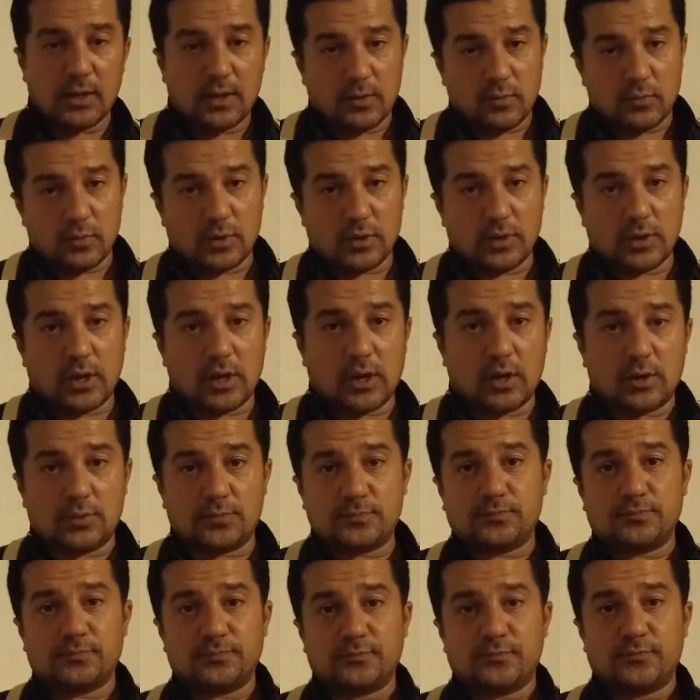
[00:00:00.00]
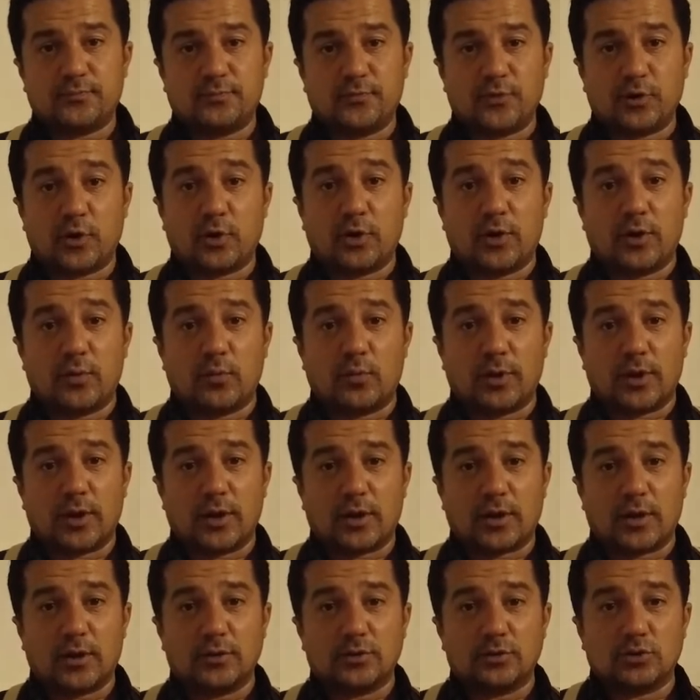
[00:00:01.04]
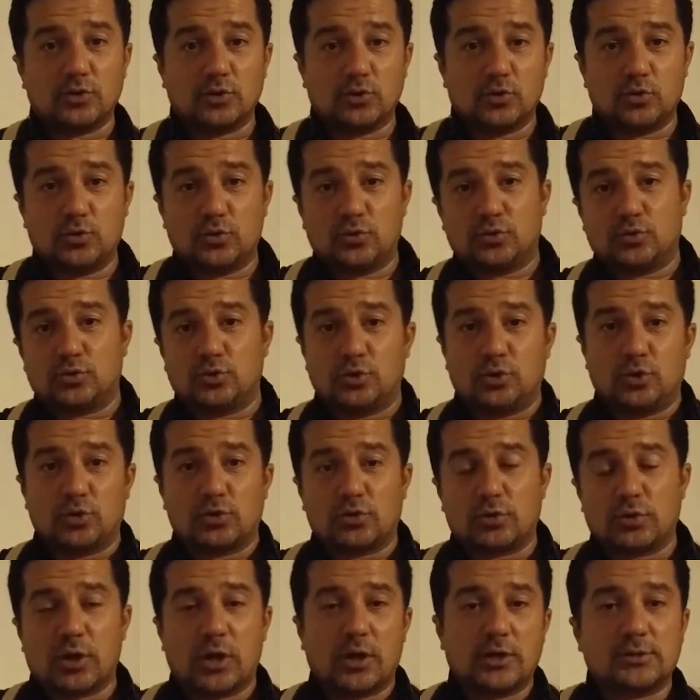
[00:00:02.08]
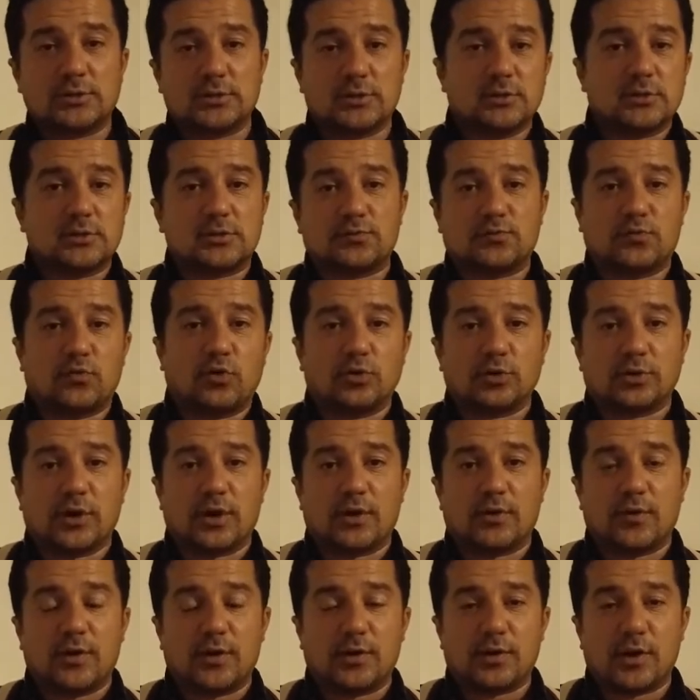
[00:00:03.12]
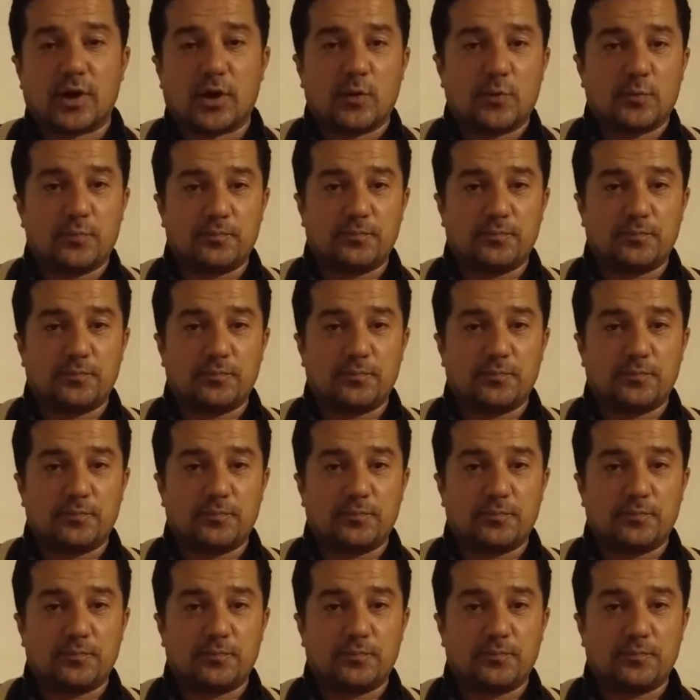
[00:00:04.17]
we'll figure out what I can do to utilize this front area now.